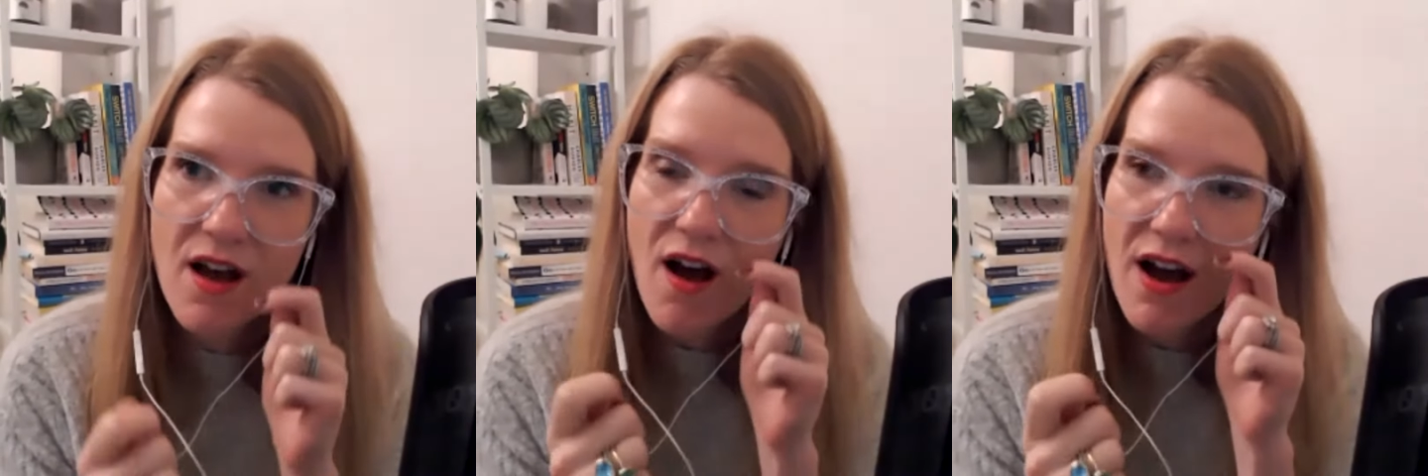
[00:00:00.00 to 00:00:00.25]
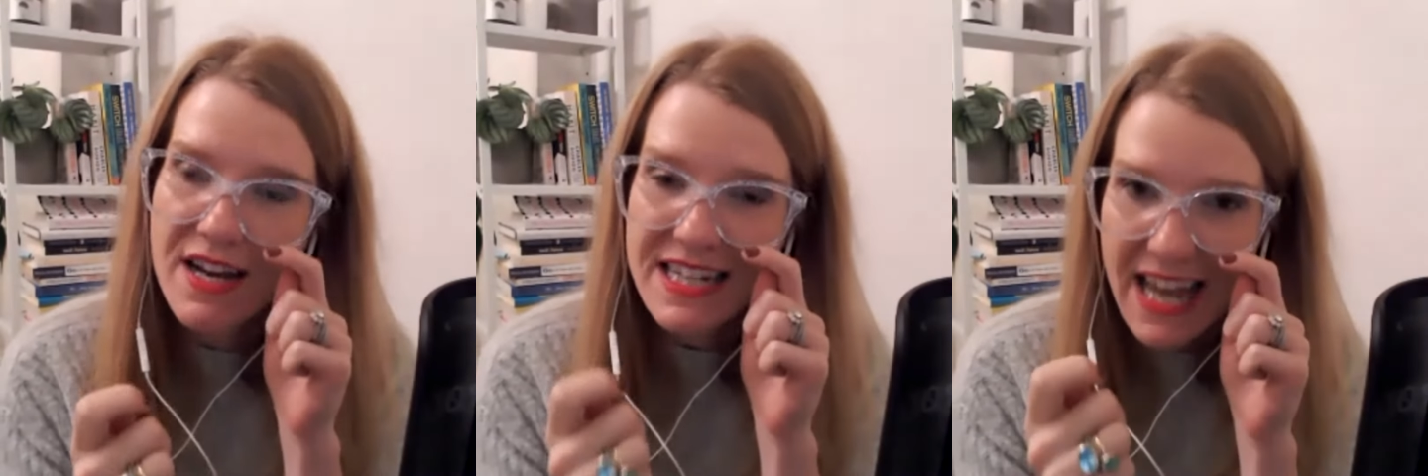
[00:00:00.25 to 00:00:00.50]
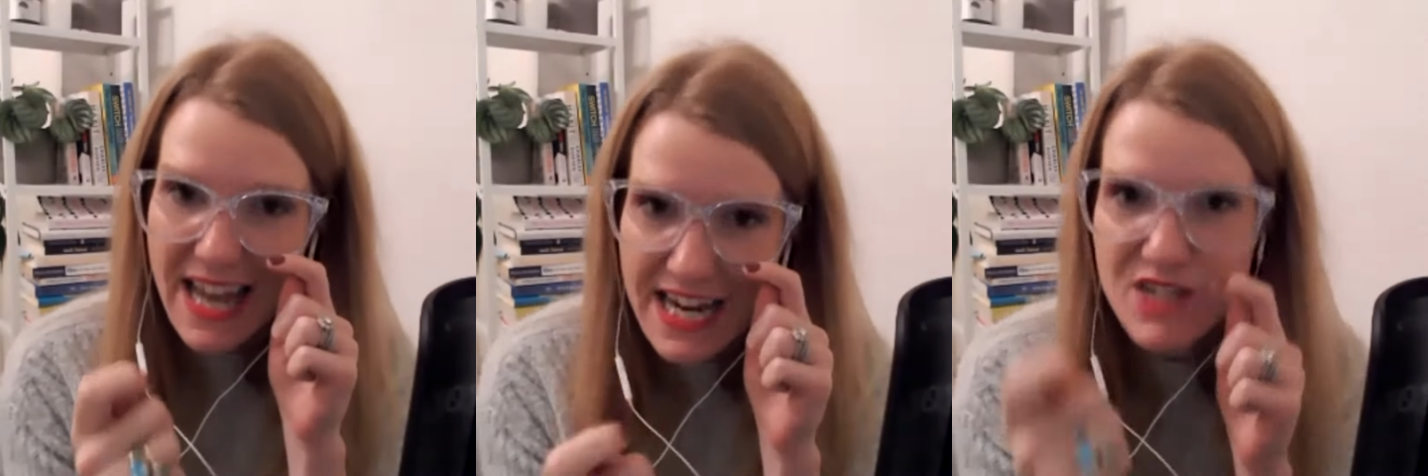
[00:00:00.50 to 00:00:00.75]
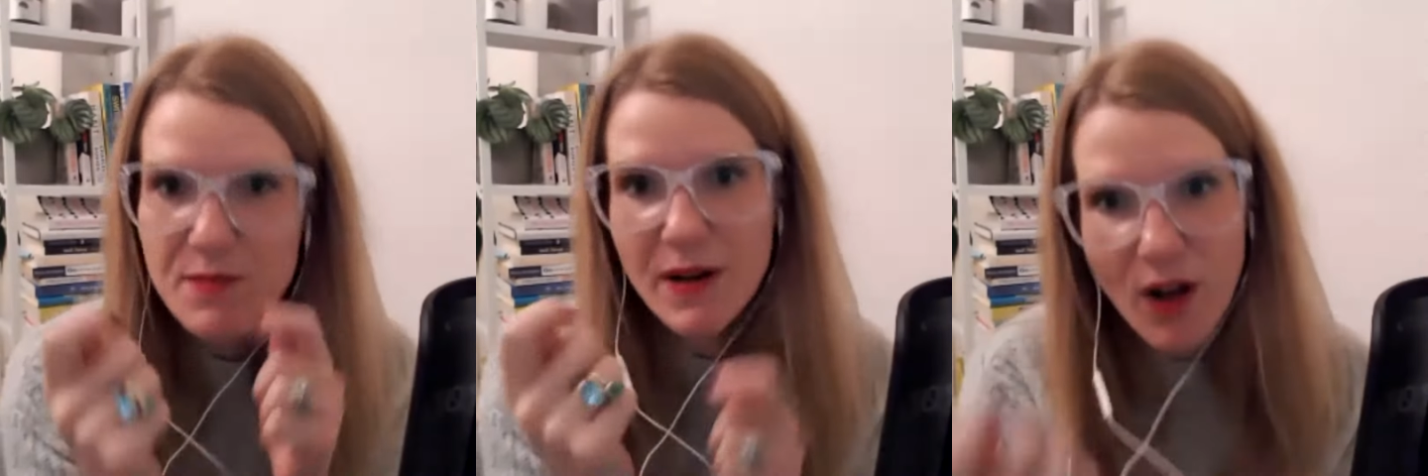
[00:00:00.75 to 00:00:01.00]
I'd
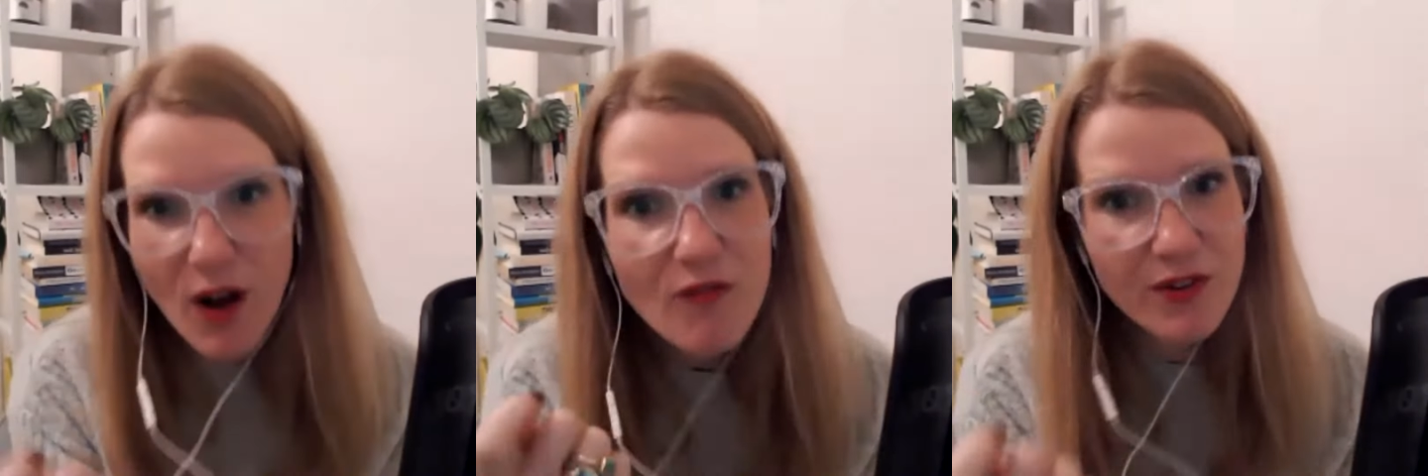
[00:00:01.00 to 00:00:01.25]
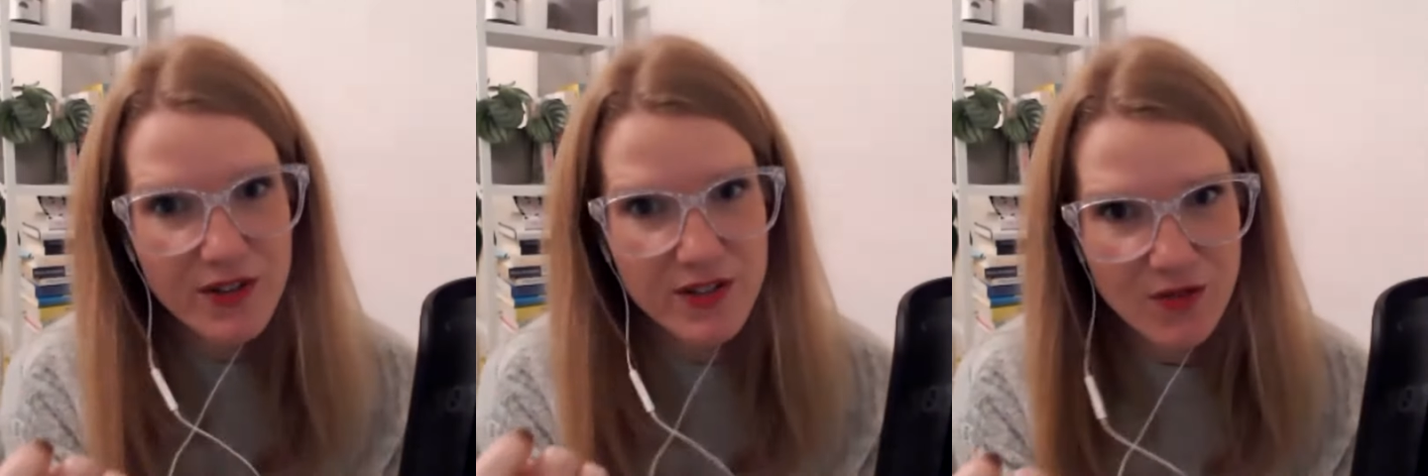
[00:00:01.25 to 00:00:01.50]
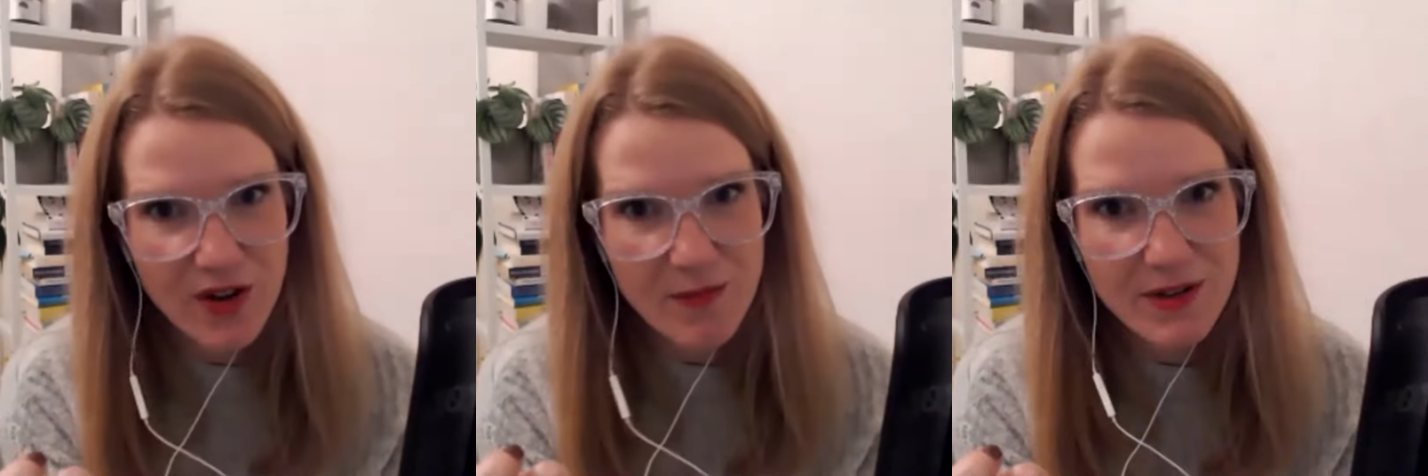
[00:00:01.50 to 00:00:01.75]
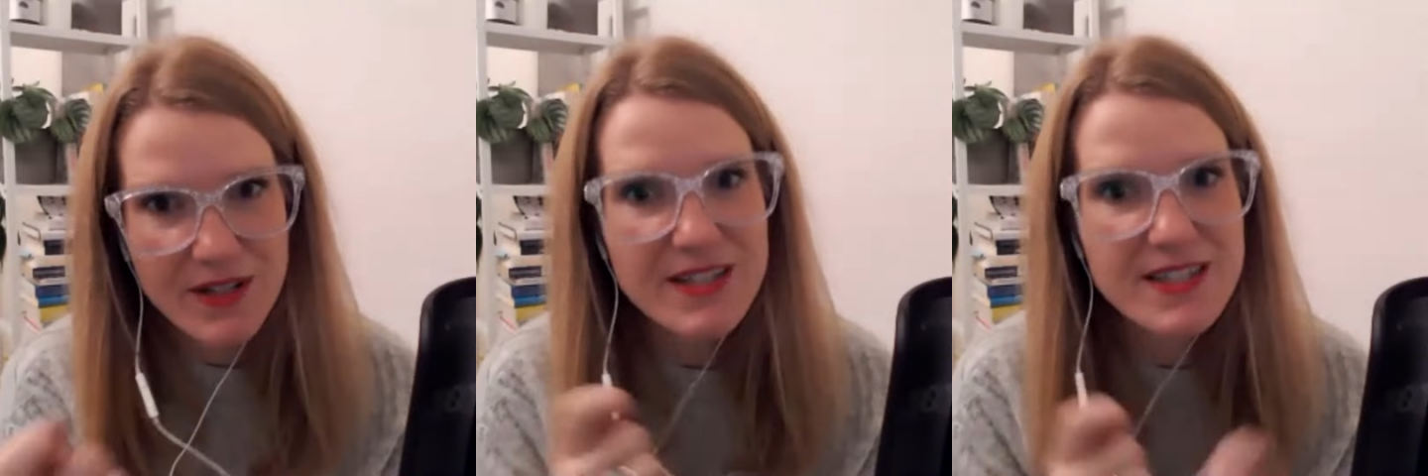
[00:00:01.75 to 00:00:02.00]
caged my confidence
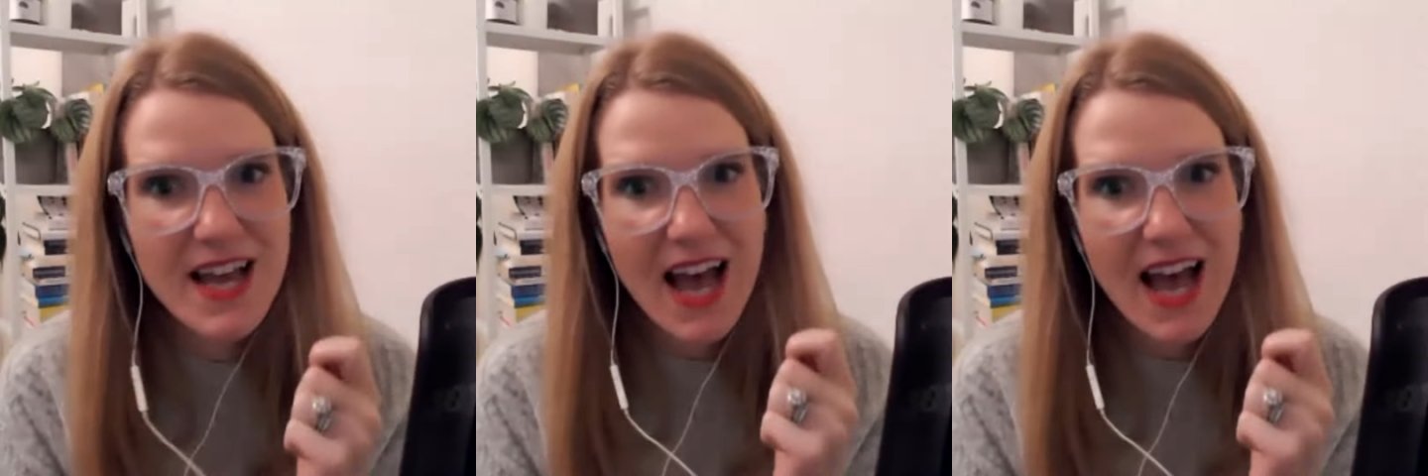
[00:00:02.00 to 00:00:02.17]
gremlins